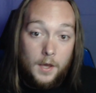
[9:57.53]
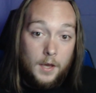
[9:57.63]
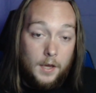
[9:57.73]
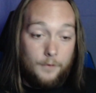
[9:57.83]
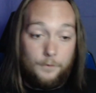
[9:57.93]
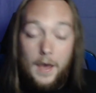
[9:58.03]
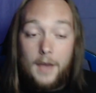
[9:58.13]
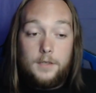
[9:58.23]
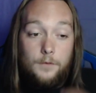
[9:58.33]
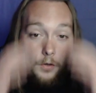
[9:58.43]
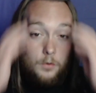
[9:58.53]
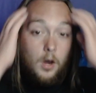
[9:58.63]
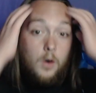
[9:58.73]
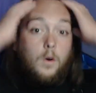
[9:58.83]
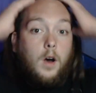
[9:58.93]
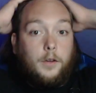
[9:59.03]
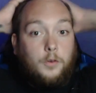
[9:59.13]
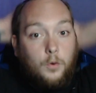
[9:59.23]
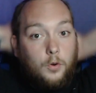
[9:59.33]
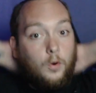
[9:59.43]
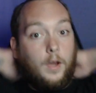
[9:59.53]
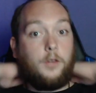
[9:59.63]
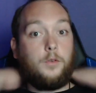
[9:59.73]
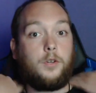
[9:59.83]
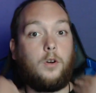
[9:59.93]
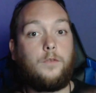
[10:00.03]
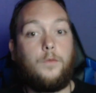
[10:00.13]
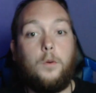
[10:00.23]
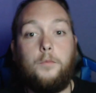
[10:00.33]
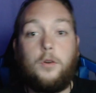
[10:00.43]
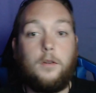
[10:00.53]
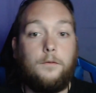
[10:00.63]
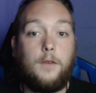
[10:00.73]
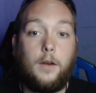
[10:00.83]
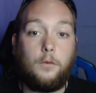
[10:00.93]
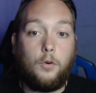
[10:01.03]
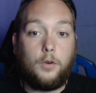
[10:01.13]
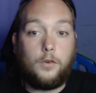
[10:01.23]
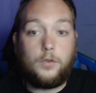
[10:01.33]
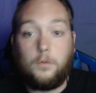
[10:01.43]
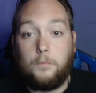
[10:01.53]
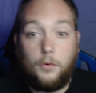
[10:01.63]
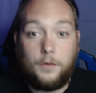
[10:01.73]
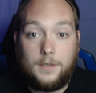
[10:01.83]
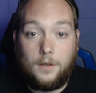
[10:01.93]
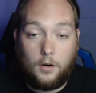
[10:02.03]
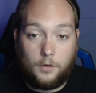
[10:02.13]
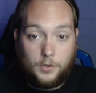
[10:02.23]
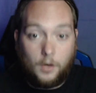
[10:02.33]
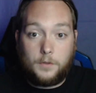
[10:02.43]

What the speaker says: In fact, if you go on Google and you search for them, you can find roller coaster service